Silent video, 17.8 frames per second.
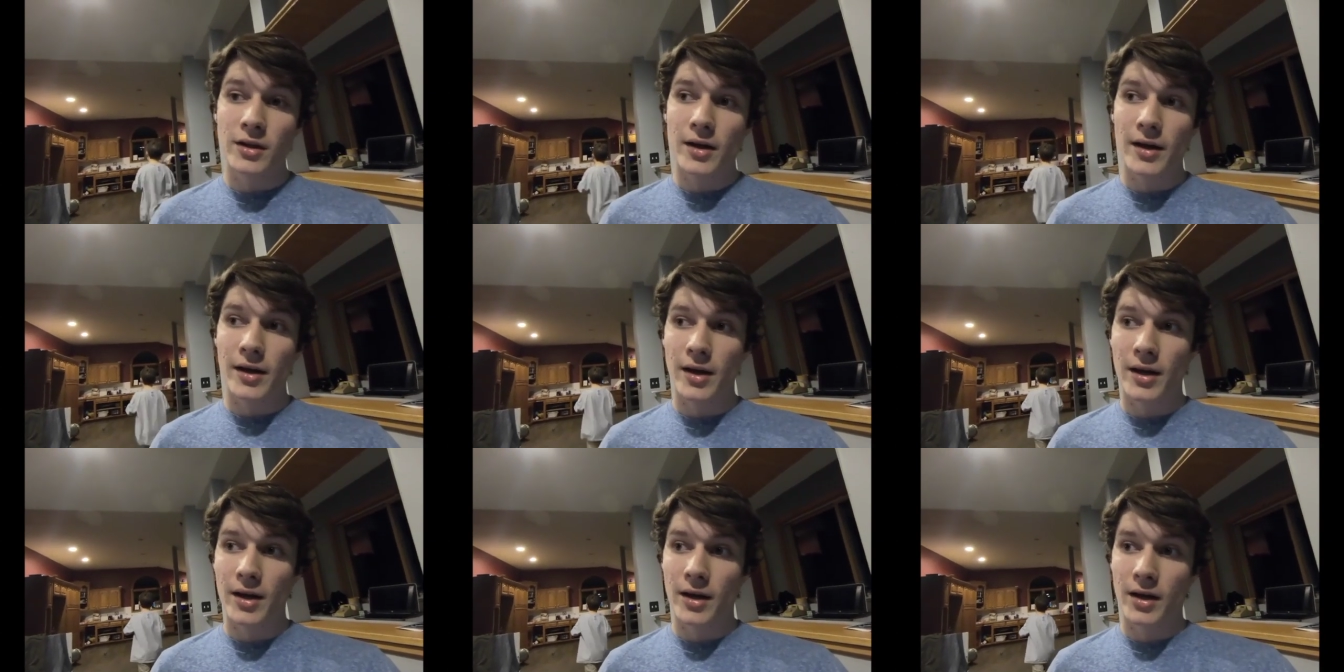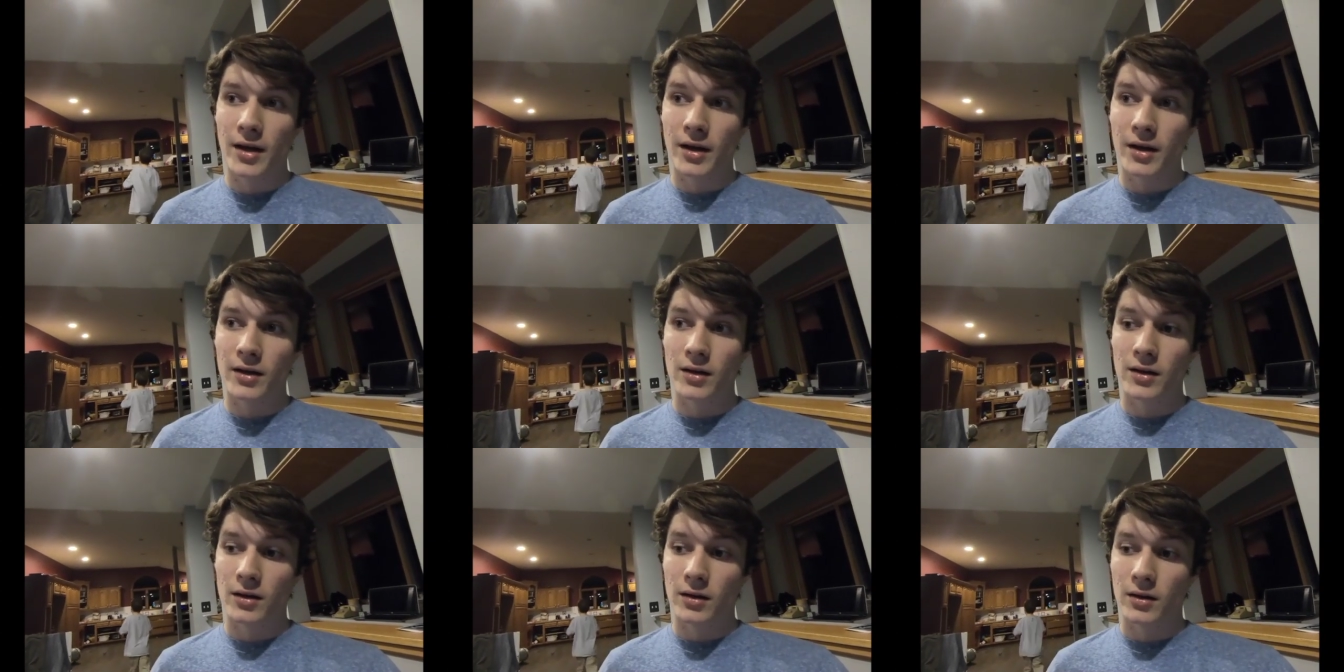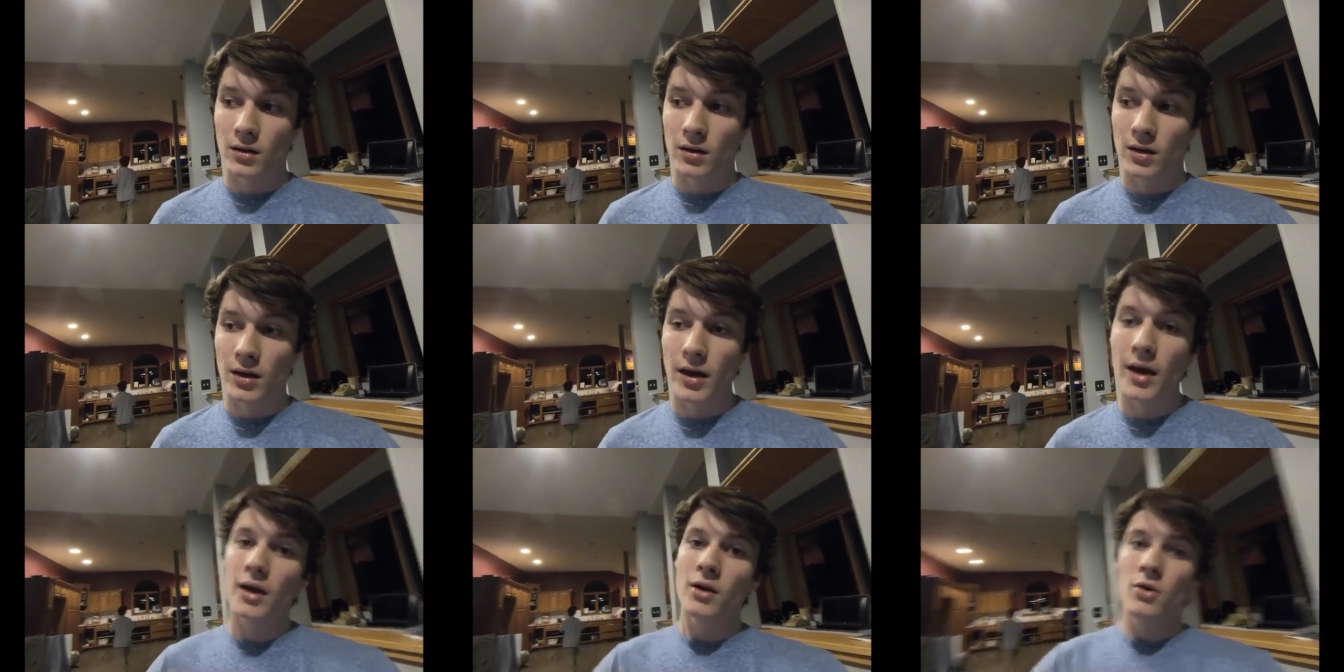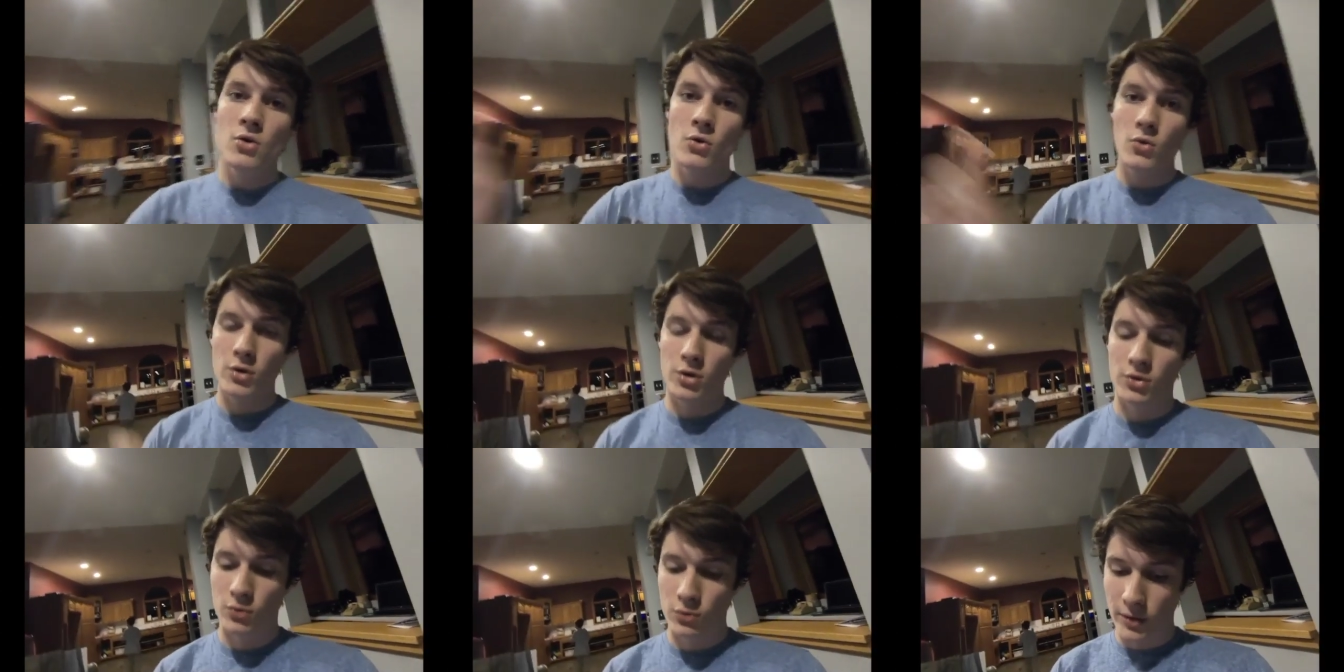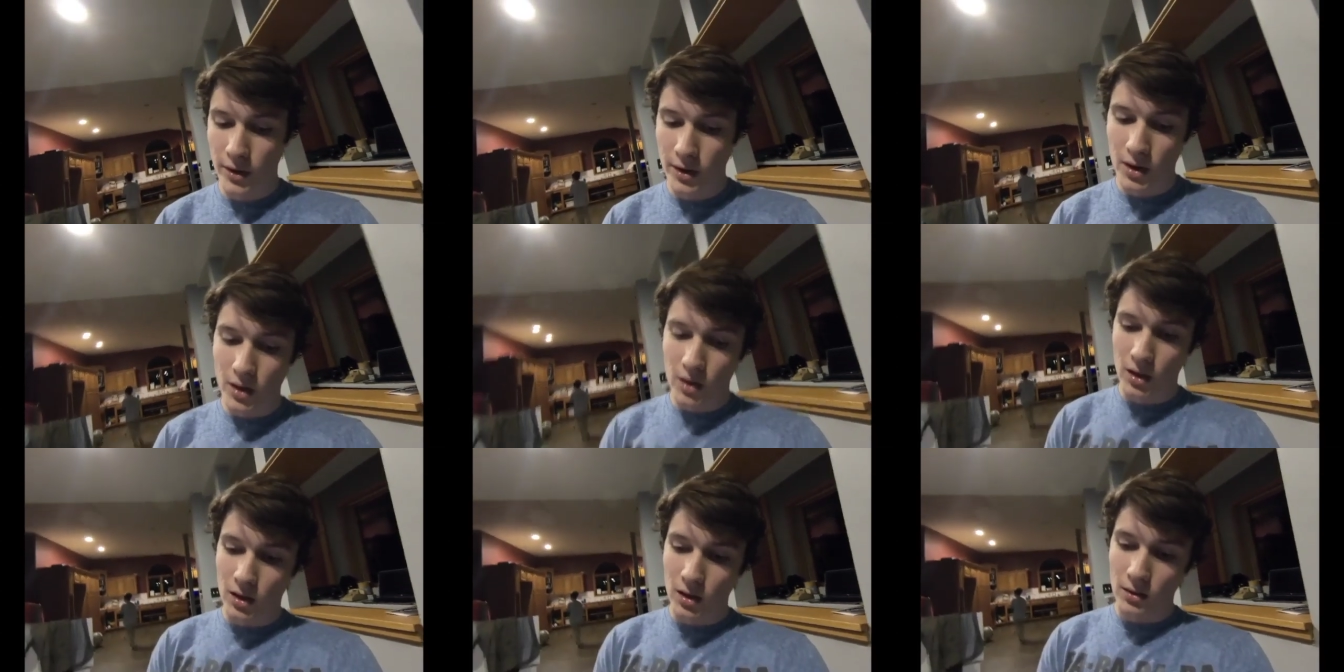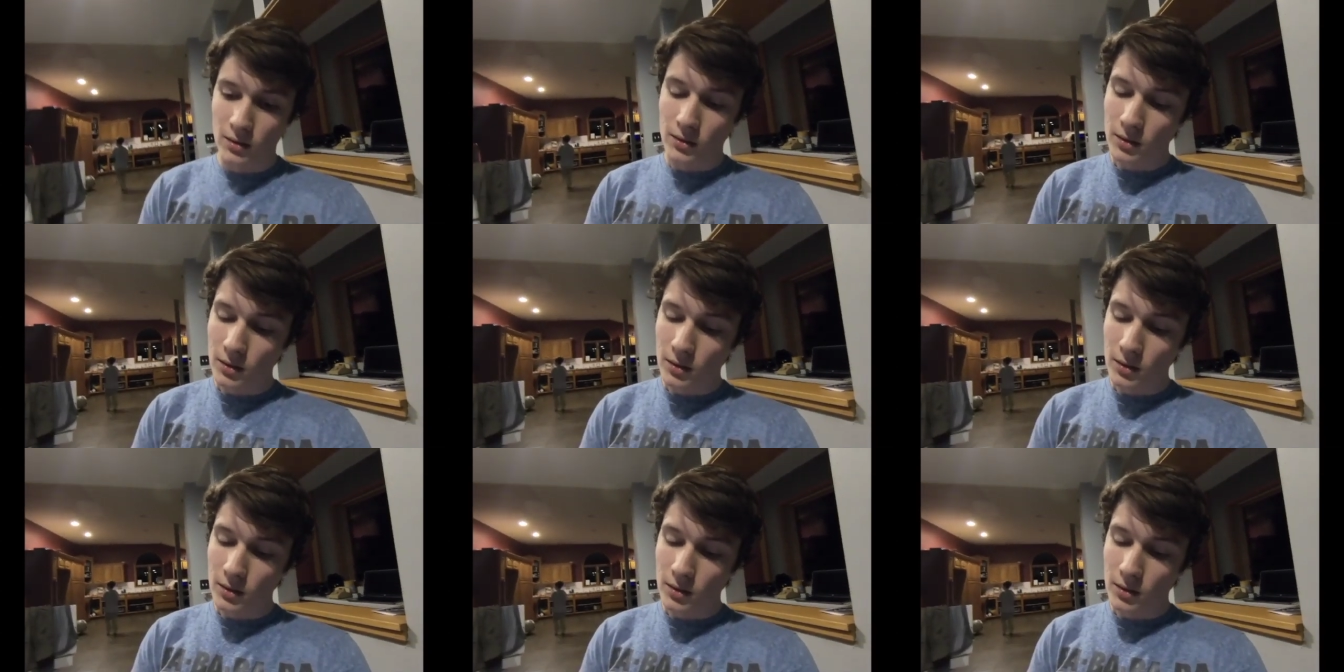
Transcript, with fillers: and the guy who was running it